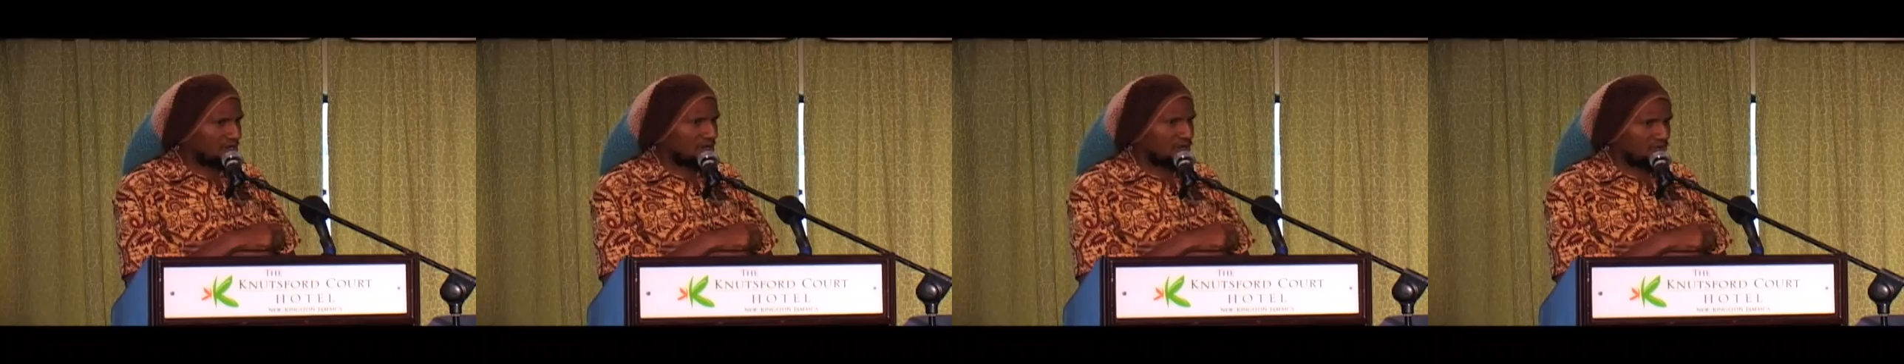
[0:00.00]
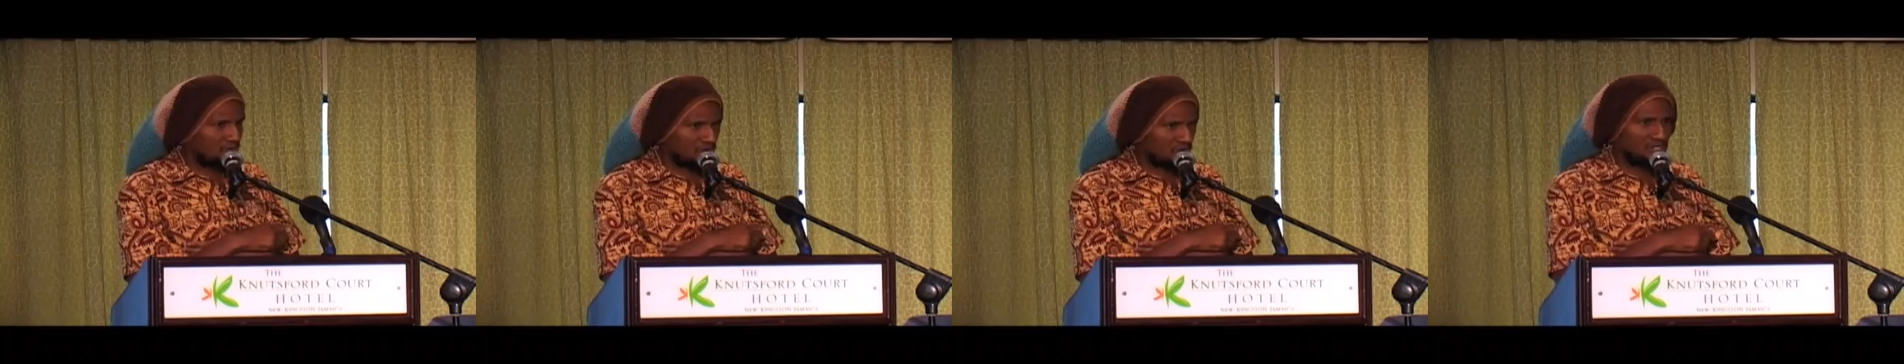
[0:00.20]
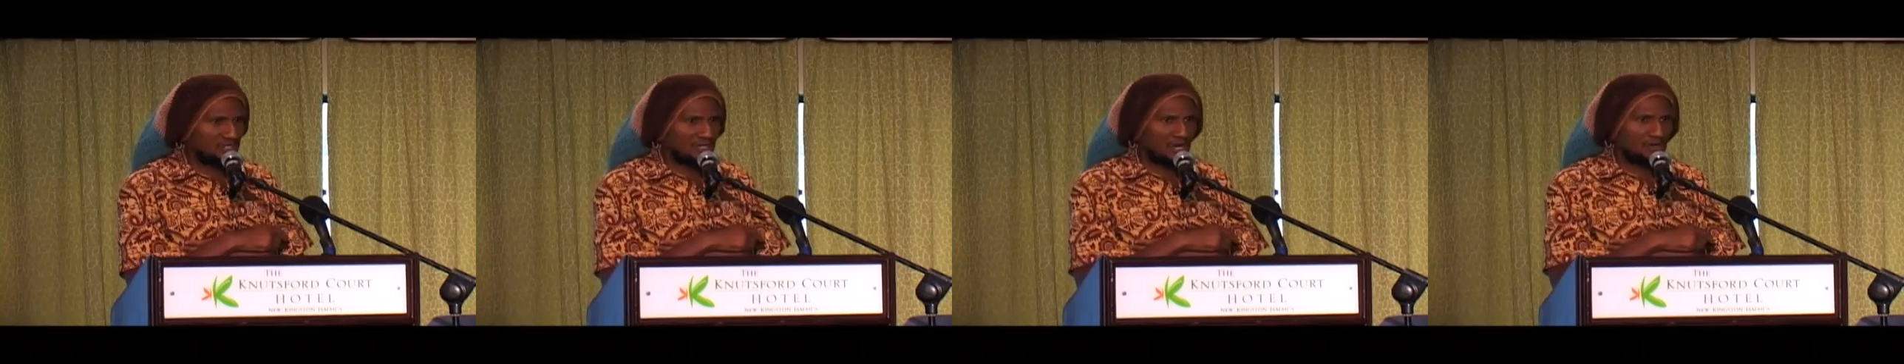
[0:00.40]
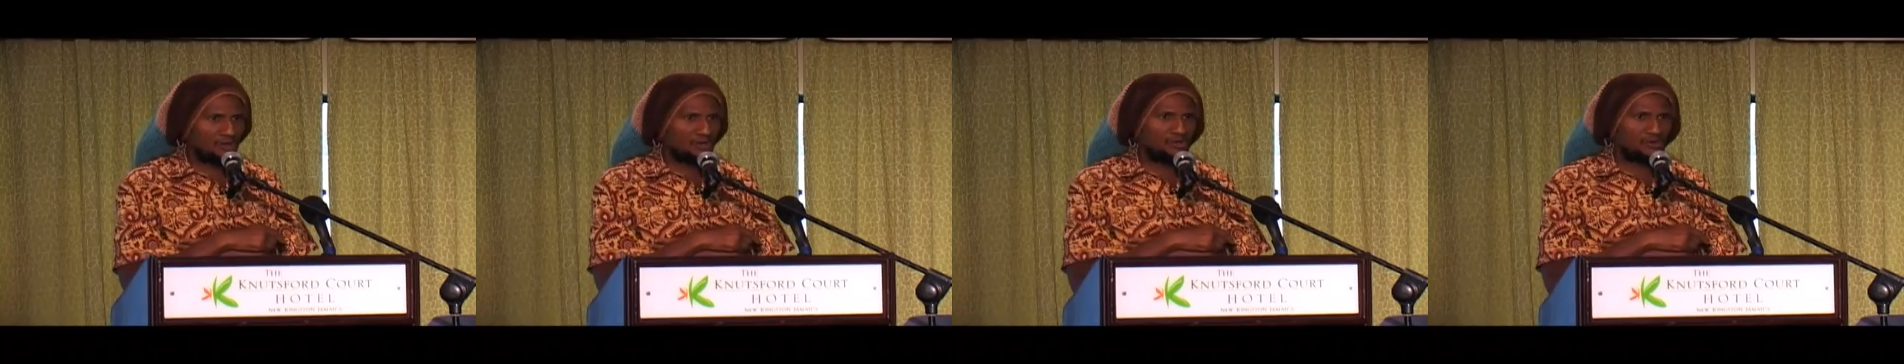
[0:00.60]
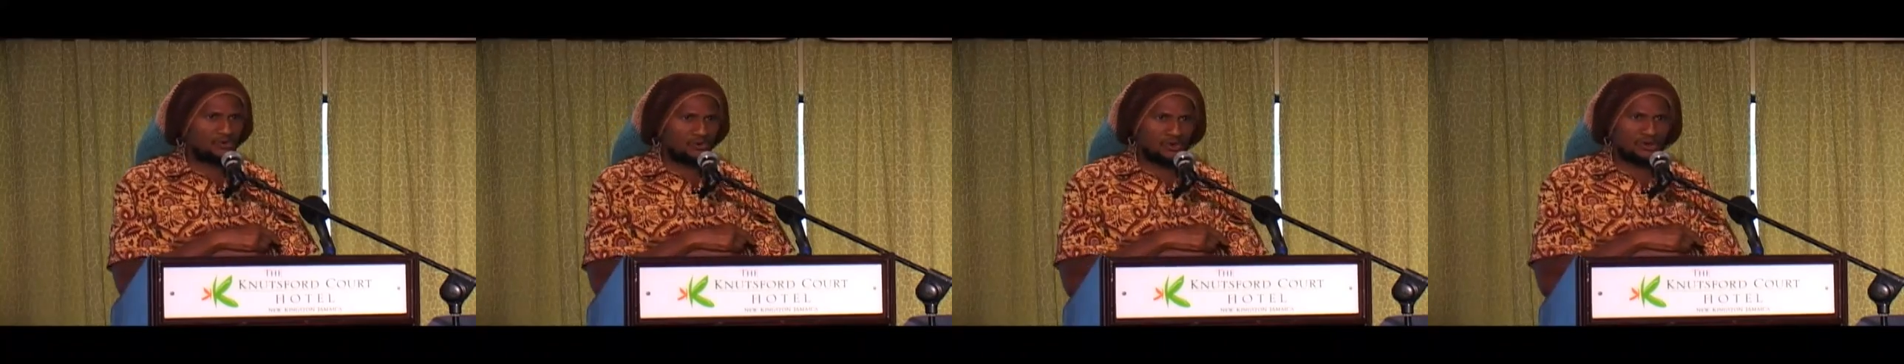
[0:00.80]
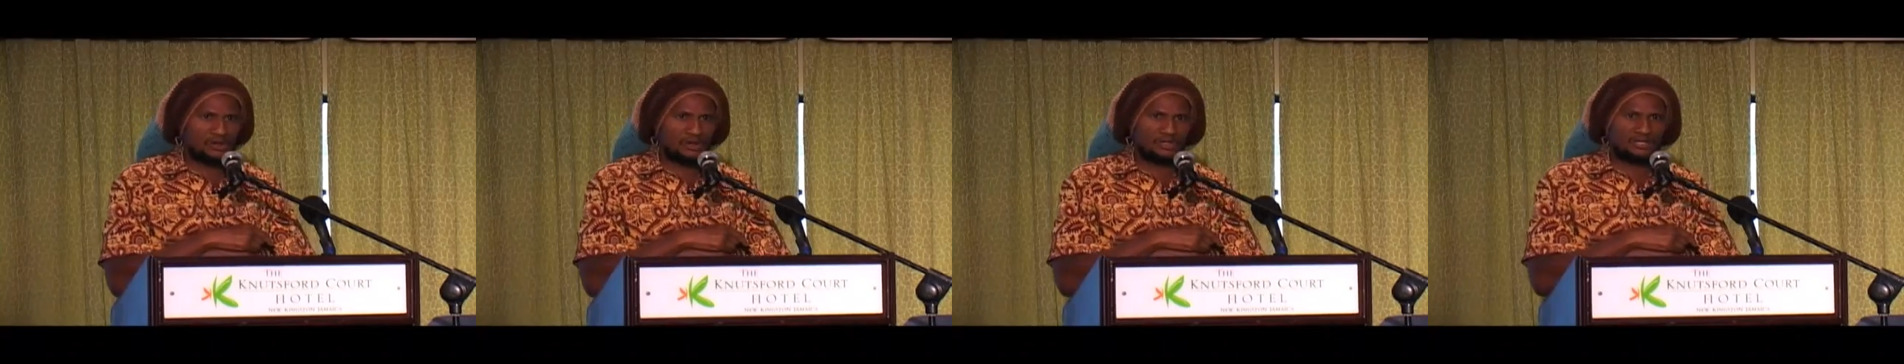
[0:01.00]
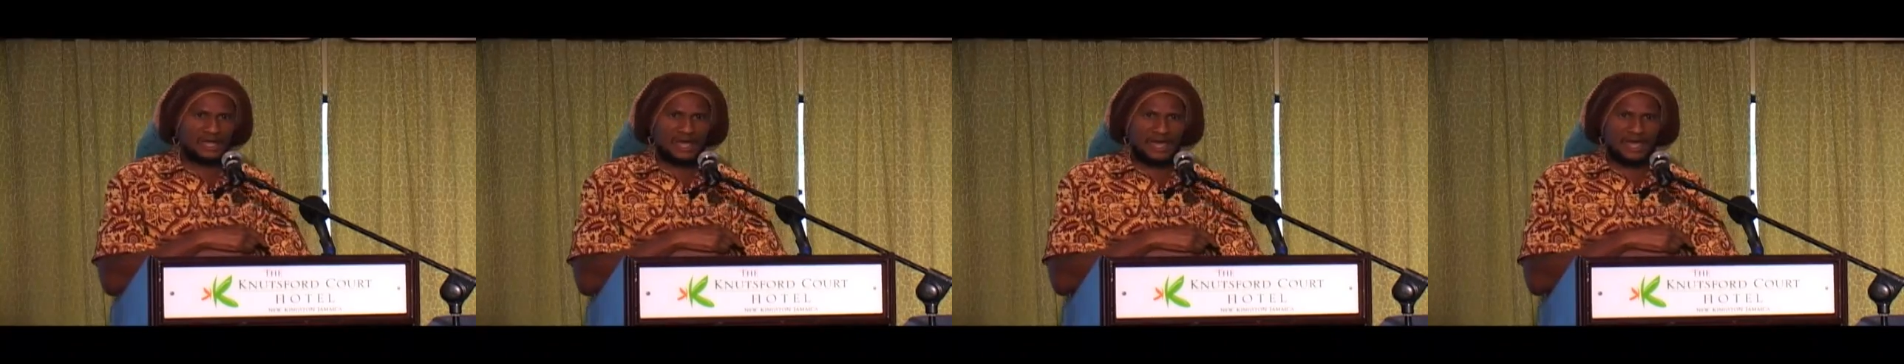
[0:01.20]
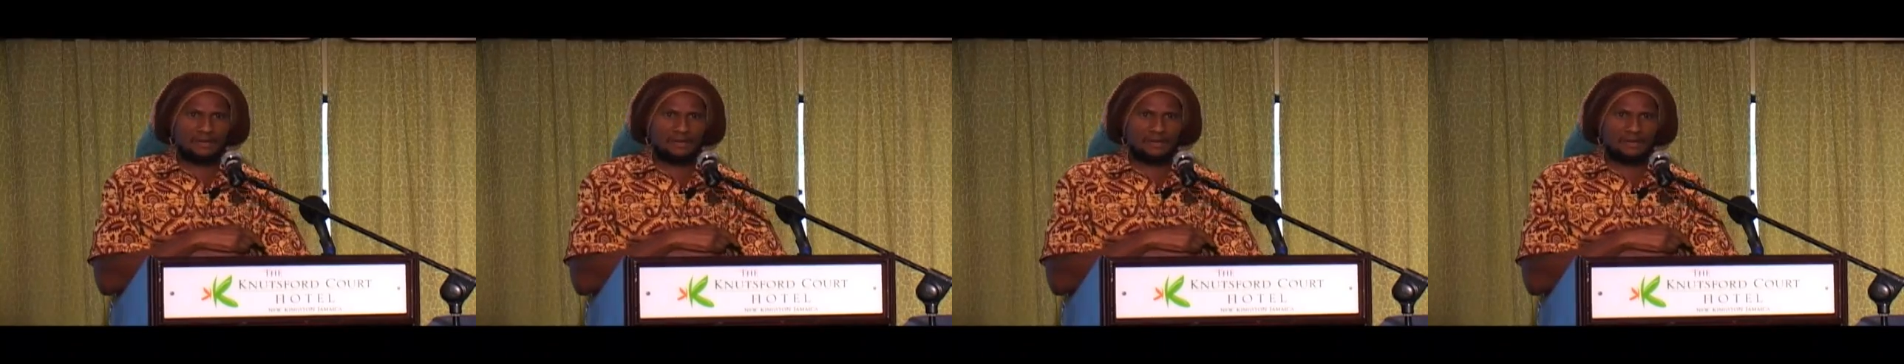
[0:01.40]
in the region during the